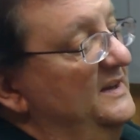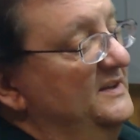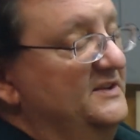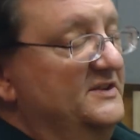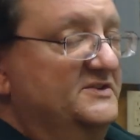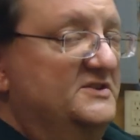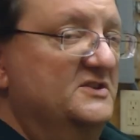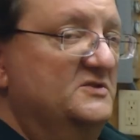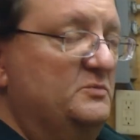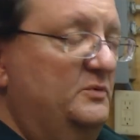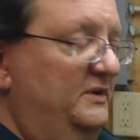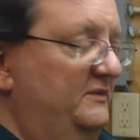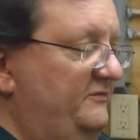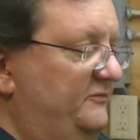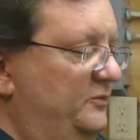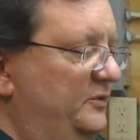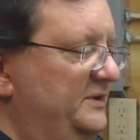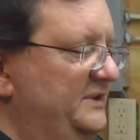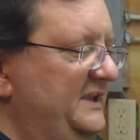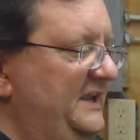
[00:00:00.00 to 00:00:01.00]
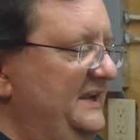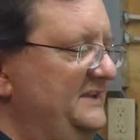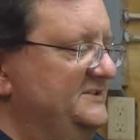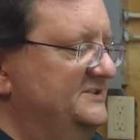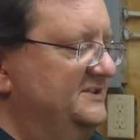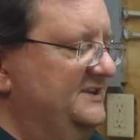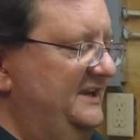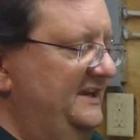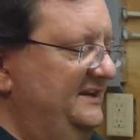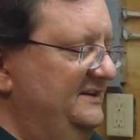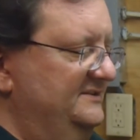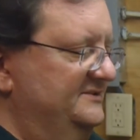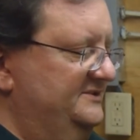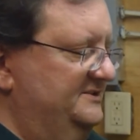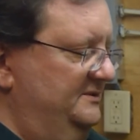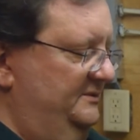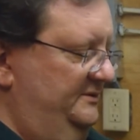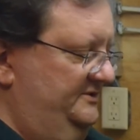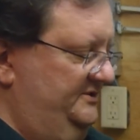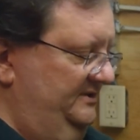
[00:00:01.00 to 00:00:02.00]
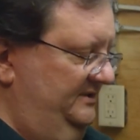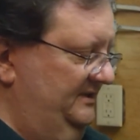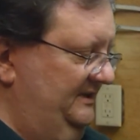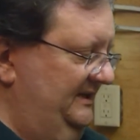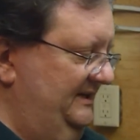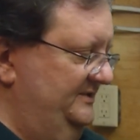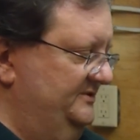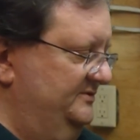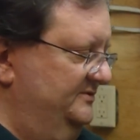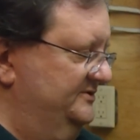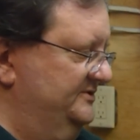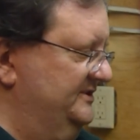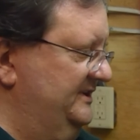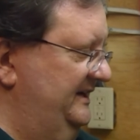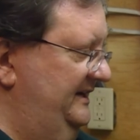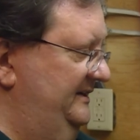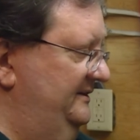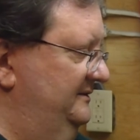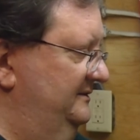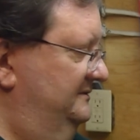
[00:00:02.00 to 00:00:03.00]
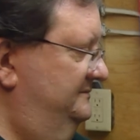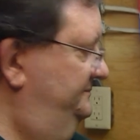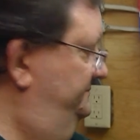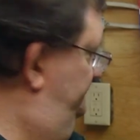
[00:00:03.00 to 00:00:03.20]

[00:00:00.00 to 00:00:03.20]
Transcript: This is 1/48 scale, so it's a larger scale.